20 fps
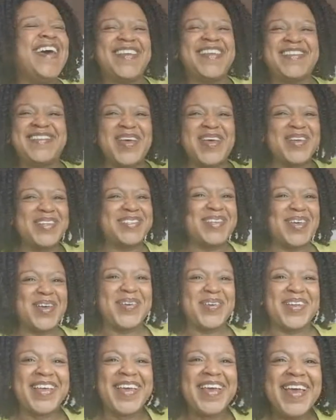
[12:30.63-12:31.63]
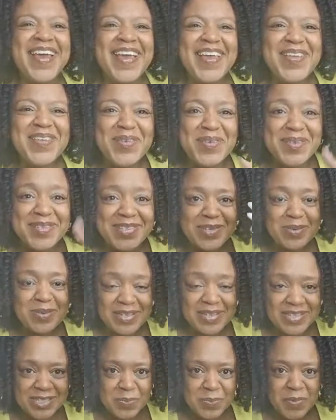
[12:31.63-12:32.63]
don't, don't. You
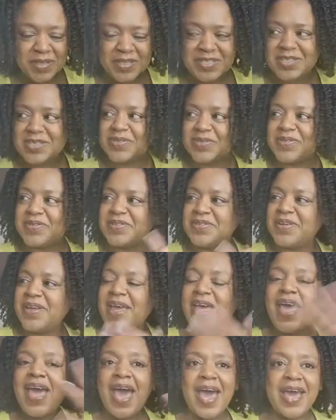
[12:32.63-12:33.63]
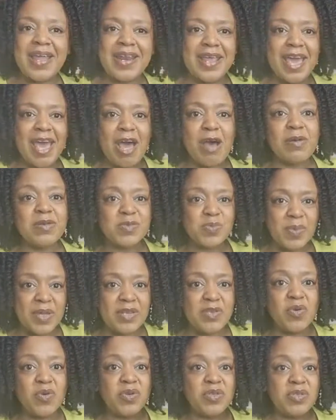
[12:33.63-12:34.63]
squeeze the bottle, and it helps when
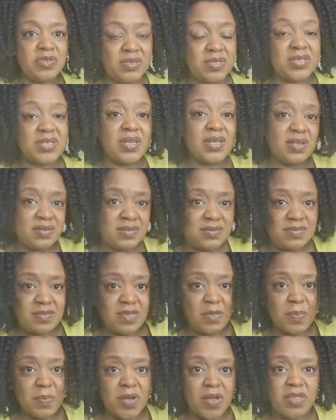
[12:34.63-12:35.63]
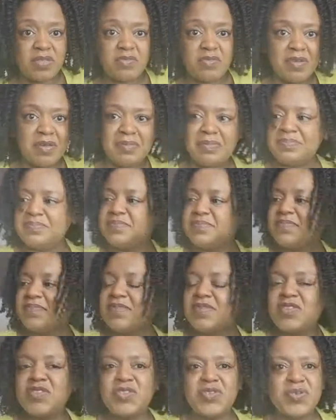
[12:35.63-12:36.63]
you're using the bathroom
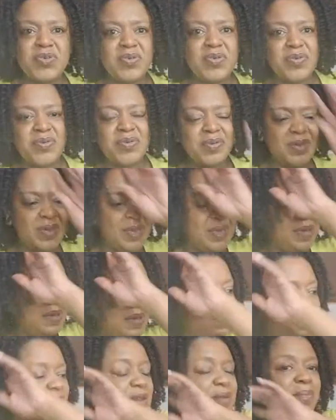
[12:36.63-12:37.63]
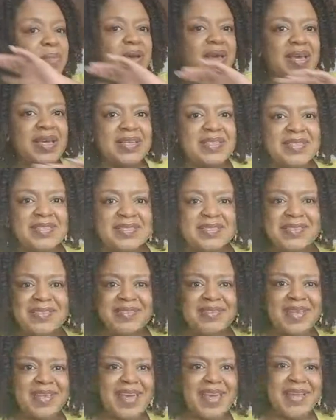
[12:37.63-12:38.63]
to minimize
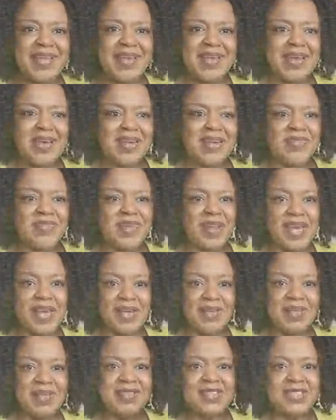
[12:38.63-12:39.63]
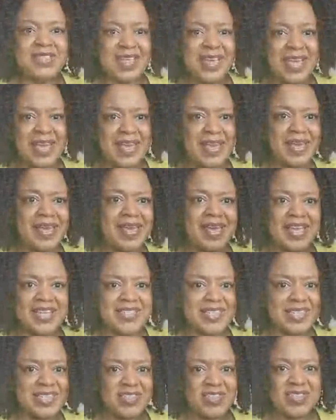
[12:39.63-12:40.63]
any kind of like stinging,
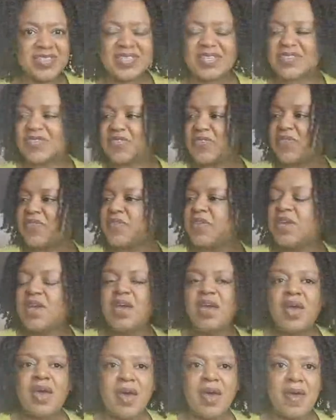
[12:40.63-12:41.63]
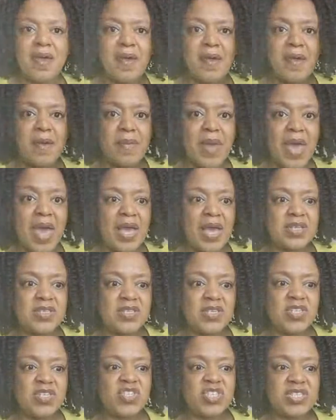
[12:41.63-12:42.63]
etc, et cetera. Um, and
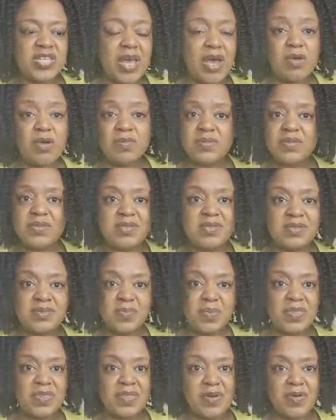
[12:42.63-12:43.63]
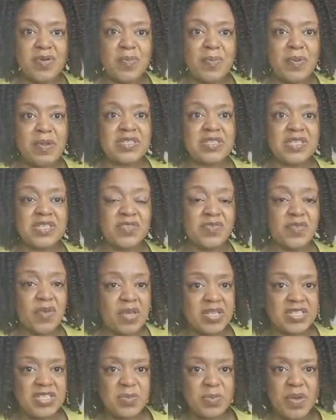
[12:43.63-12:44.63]
it just helps with the whole process of going
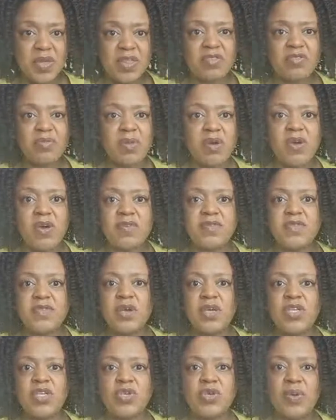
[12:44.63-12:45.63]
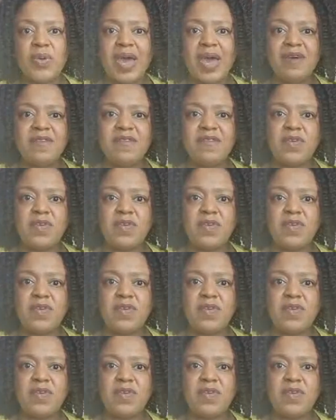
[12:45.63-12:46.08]
to the bathroom after you have